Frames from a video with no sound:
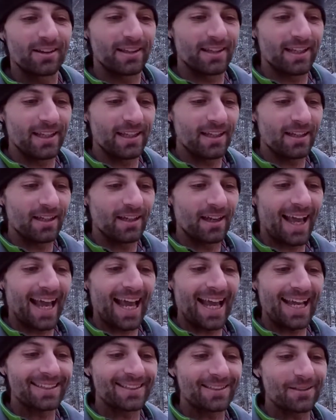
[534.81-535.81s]

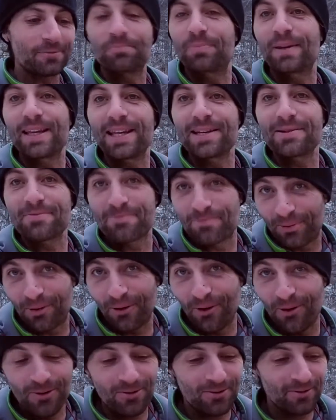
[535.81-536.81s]
DSP
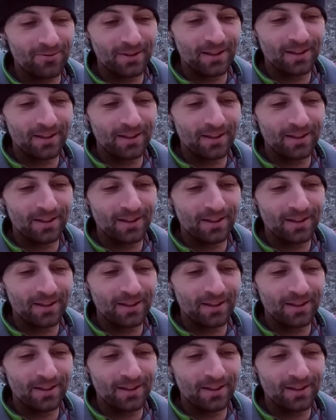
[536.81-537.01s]
Pro,